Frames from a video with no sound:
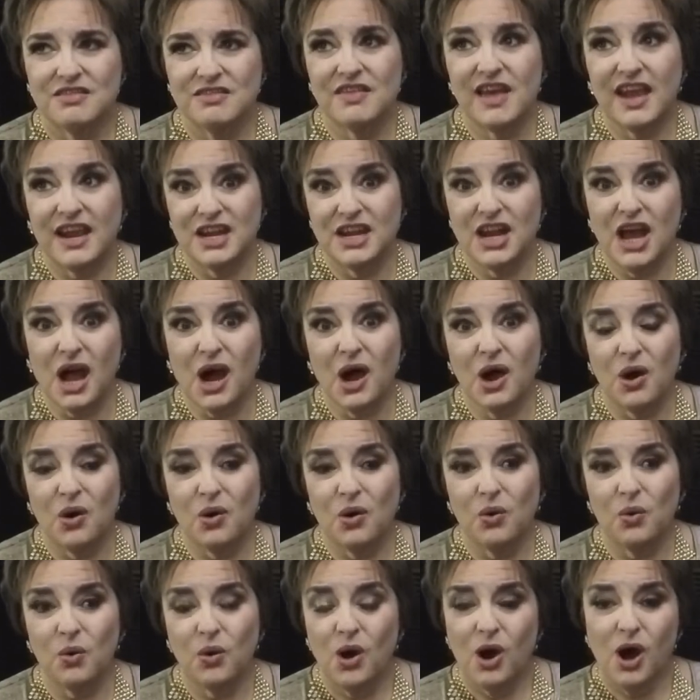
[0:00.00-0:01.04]
they
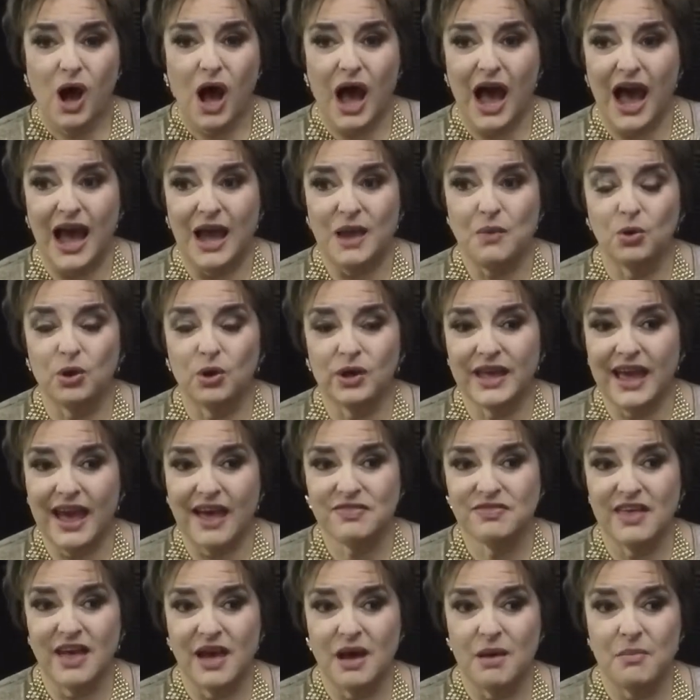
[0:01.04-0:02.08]
know I will
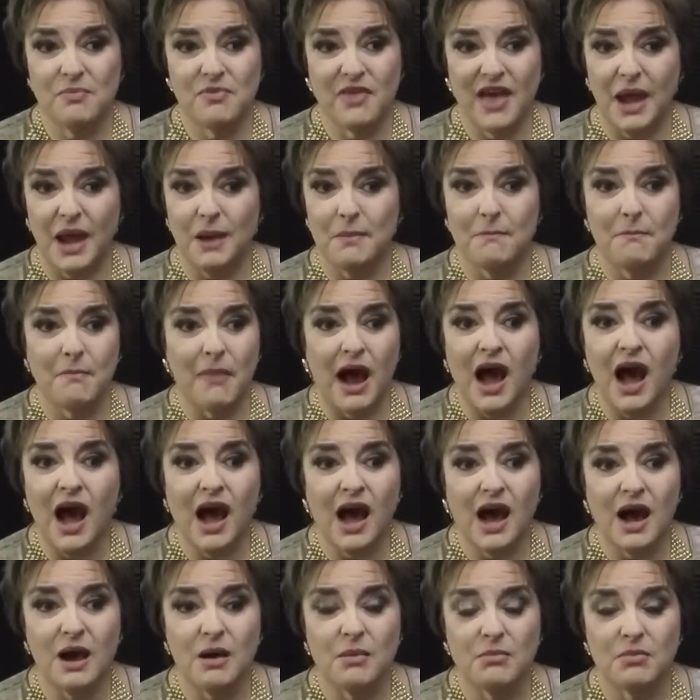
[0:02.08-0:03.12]
get them that
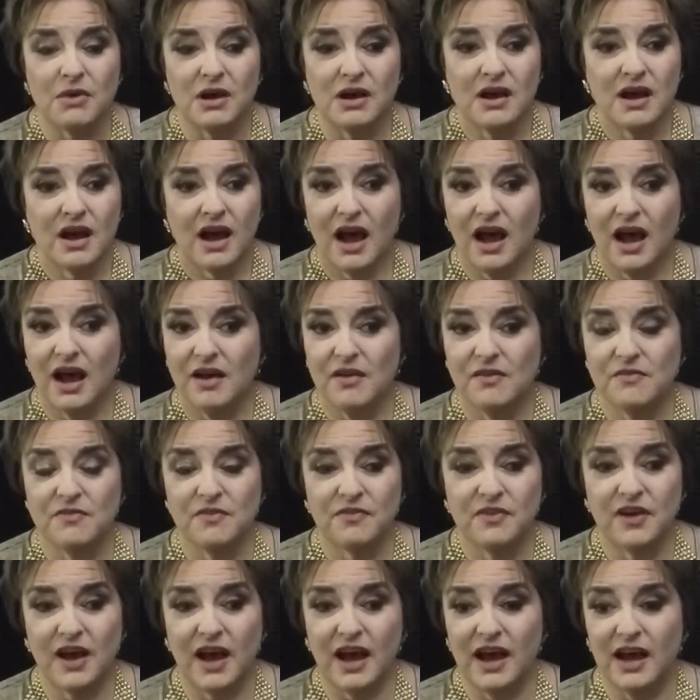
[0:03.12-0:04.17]
mom of